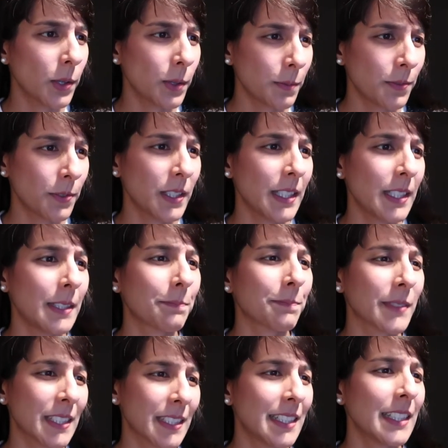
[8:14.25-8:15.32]
Hopefully,
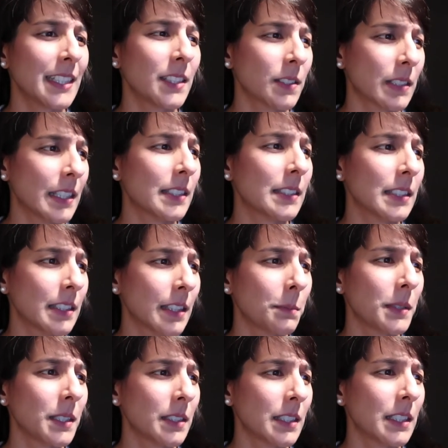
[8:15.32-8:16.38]
yeah, all right, so this
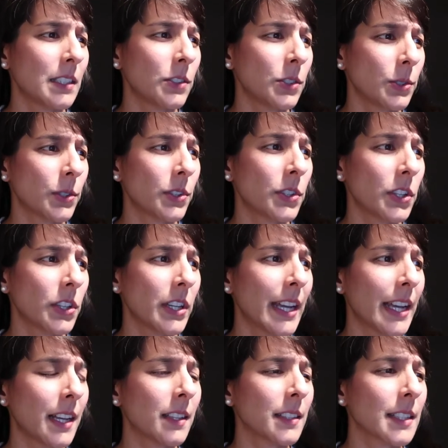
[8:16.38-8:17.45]
happened in your third
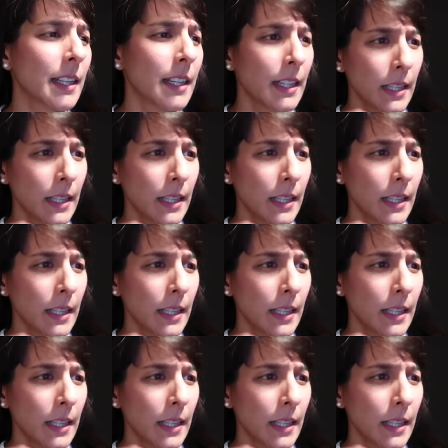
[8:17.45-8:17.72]
house.